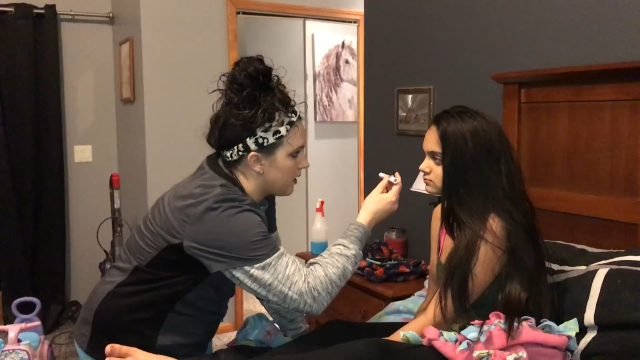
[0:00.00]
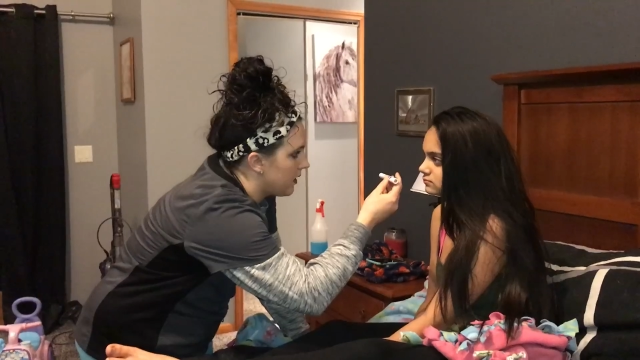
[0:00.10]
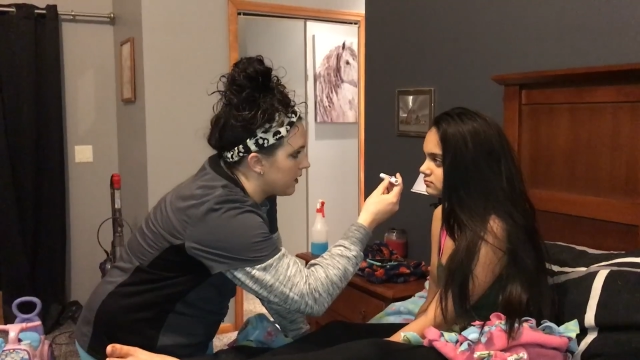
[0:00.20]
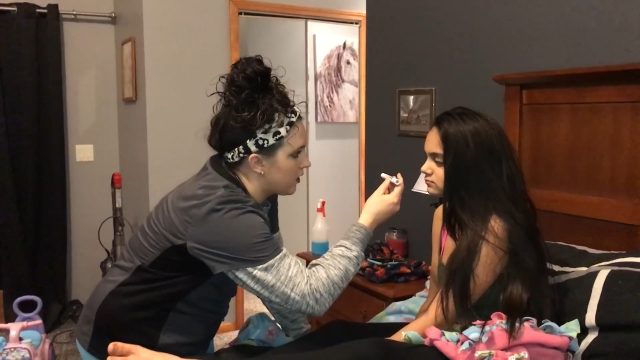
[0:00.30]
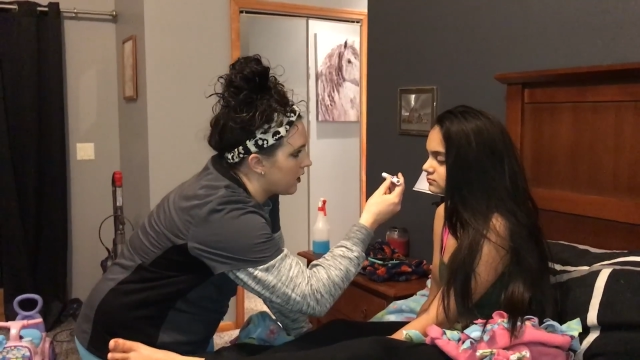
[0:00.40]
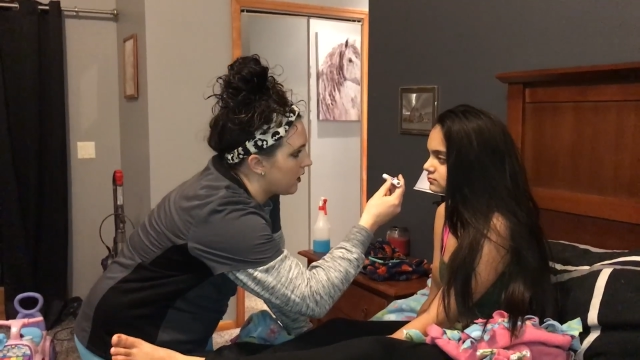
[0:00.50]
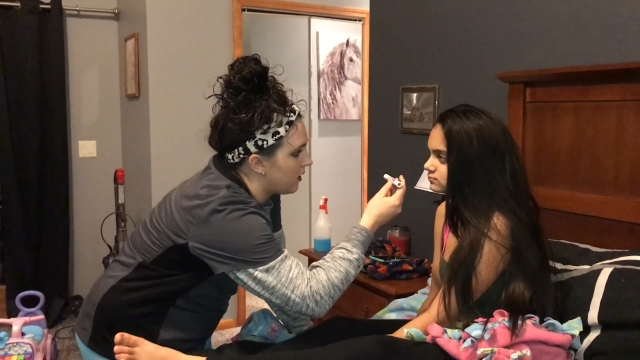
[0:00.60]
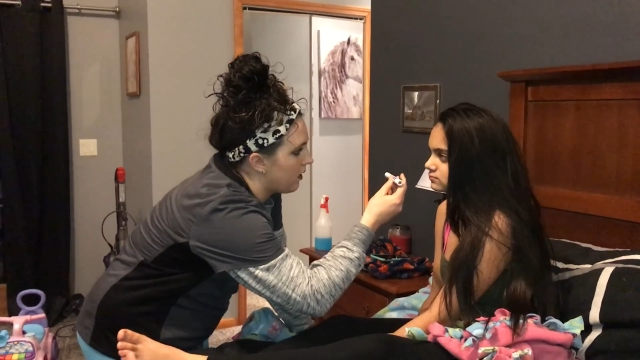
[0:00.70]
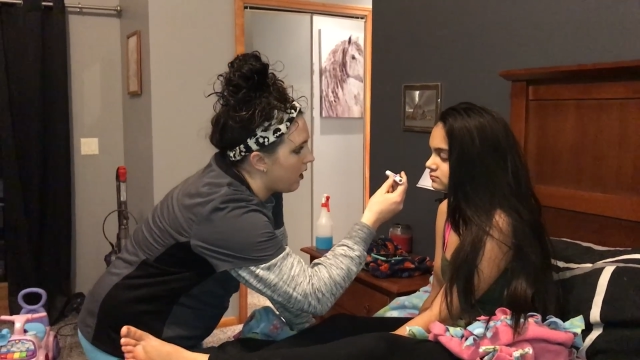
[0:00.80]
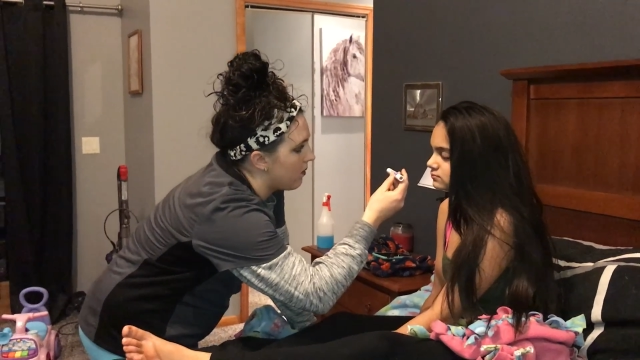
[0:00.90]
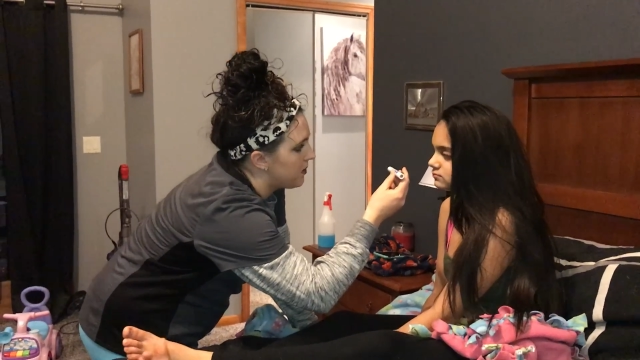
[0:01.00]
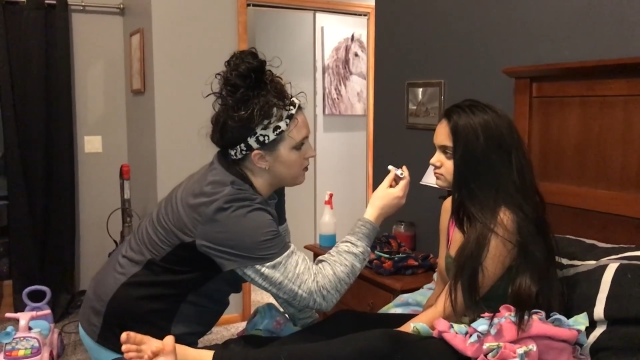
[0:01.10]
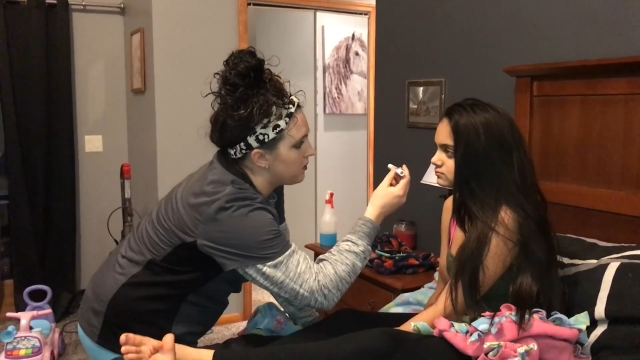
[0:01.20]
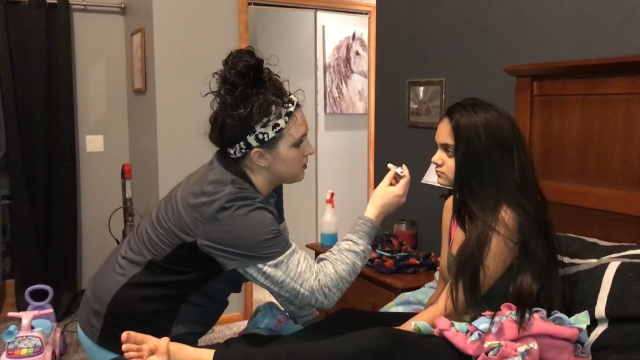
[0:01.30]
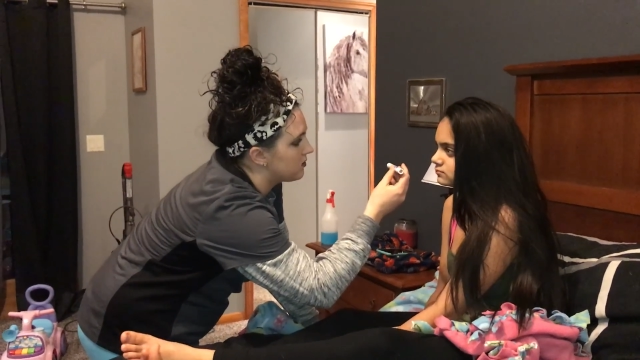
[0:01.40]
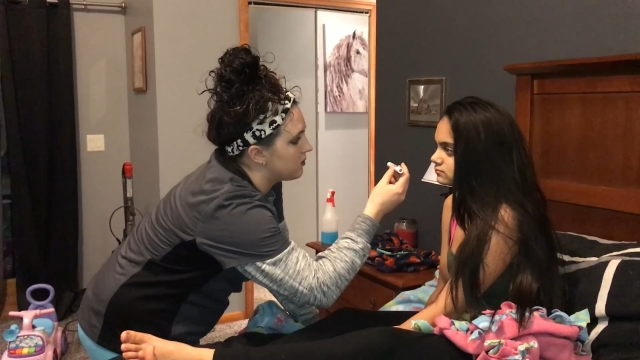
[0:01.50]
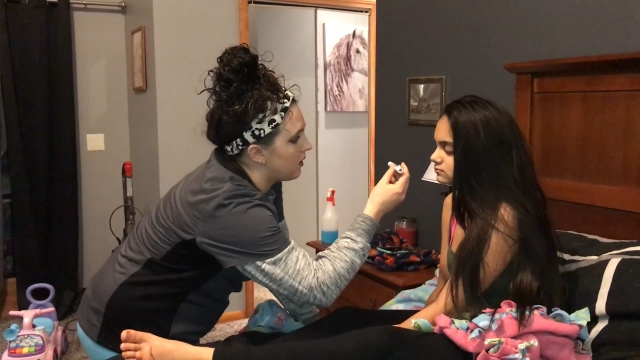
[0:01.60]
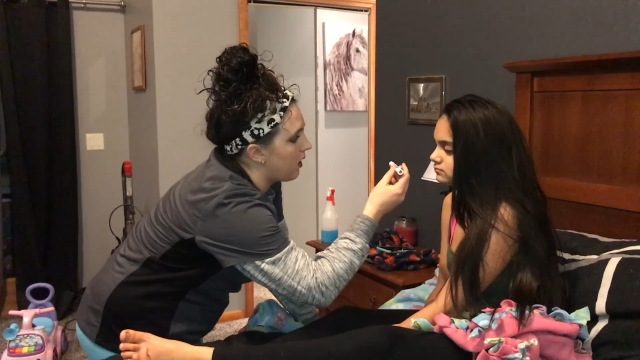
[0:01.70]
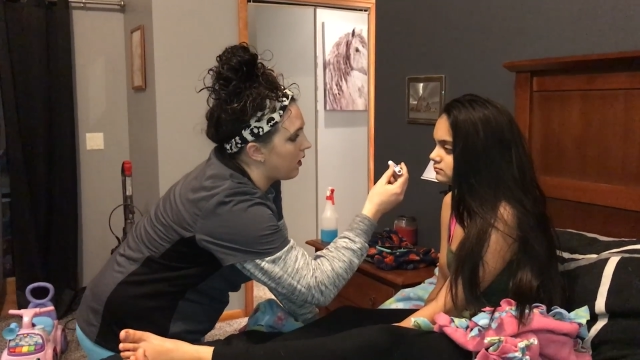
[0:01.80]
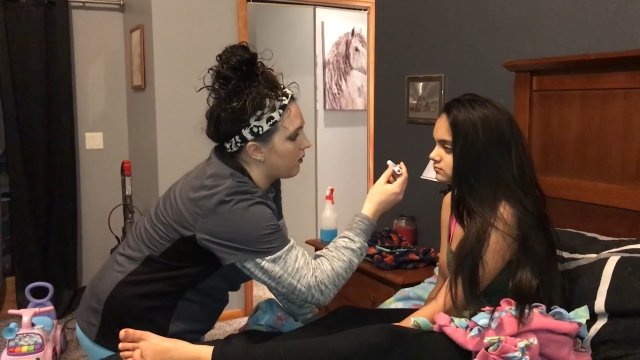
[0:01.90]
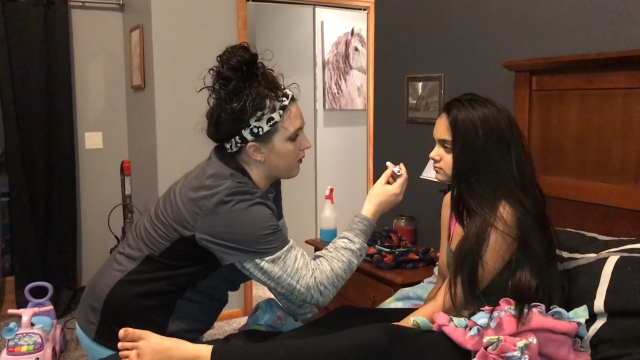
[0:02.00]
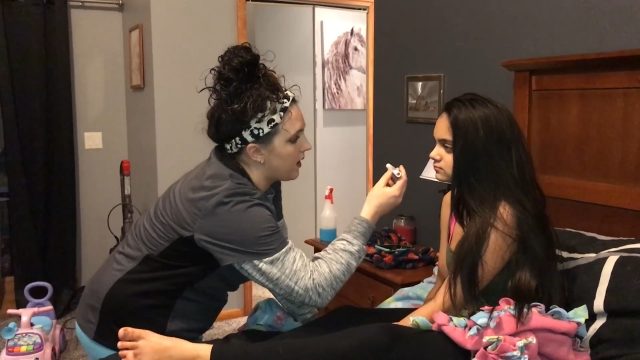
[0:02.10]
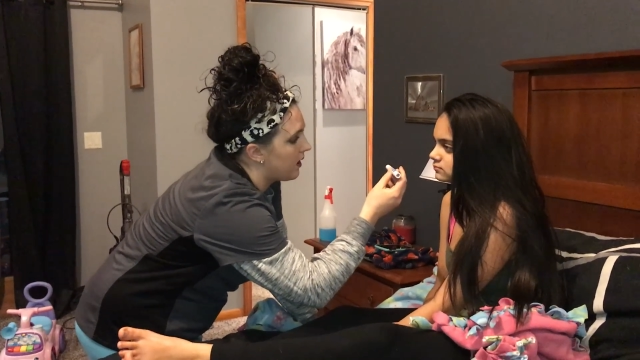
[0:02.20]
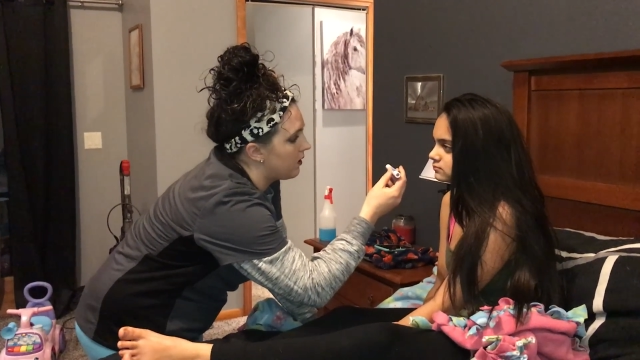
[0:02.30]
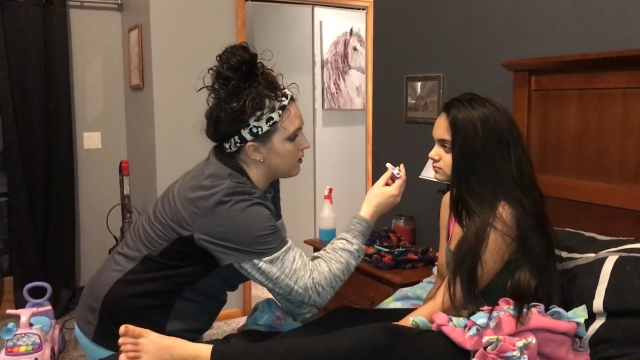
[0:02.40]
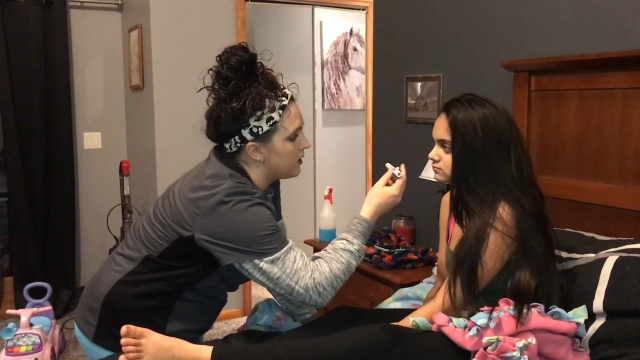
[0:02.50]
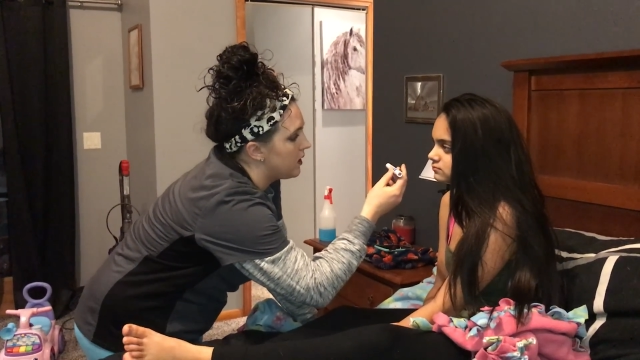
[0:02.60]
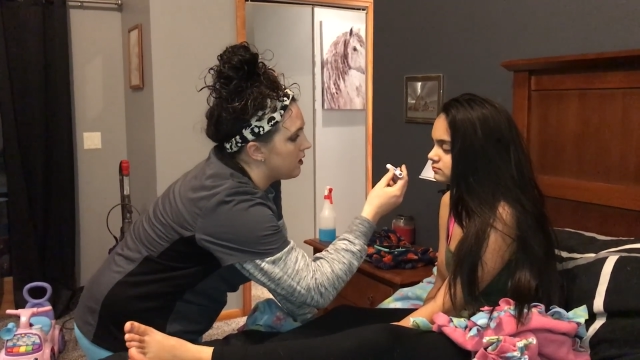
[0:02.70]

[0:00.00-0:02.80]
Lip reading: And her pupils are round,